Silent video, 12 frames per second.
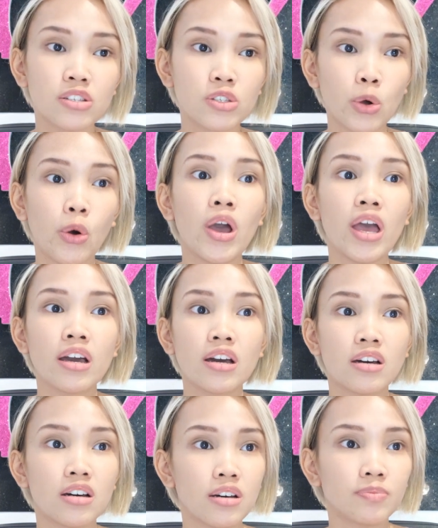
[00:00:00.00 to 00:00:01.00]
So,
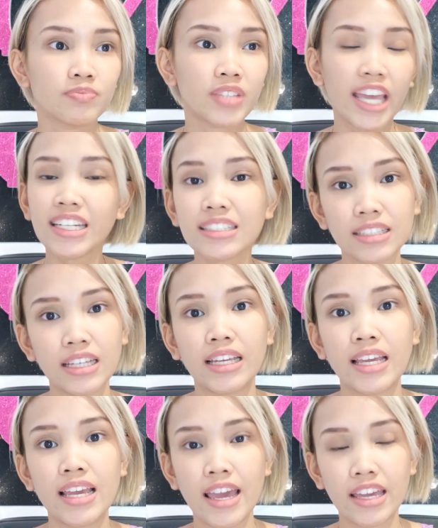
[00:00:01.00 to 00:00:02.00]
any